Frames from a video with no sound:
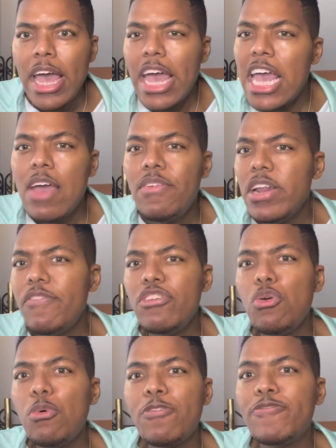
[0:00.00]
even if he
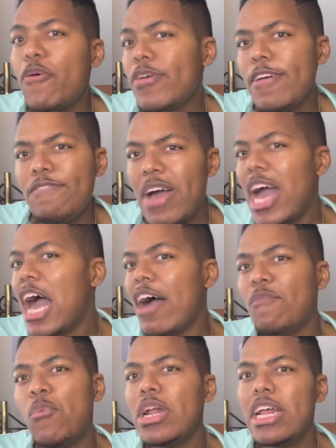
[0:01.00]
was
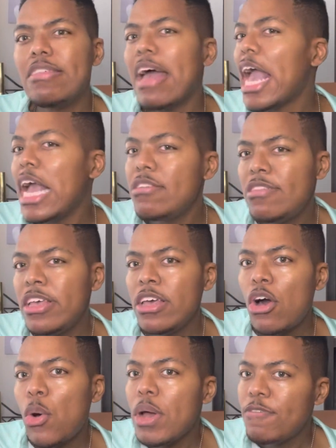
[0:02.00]
45, what does an
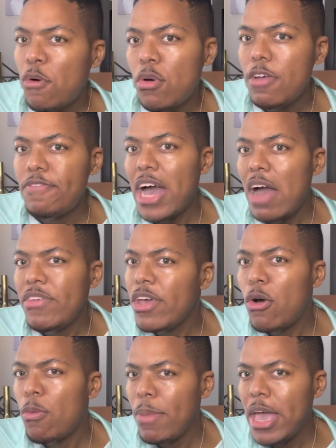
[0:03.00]
18-year-old and
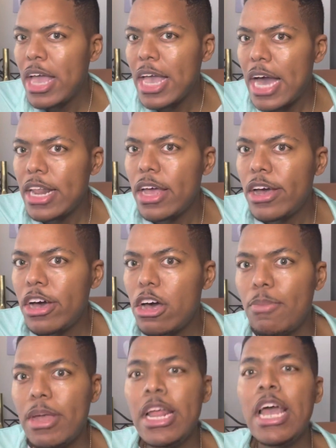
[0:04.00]
45-year-old man got in
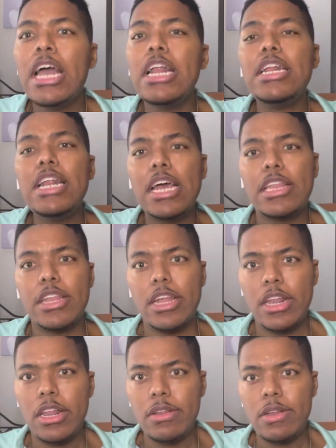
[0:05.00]
common? Nothing.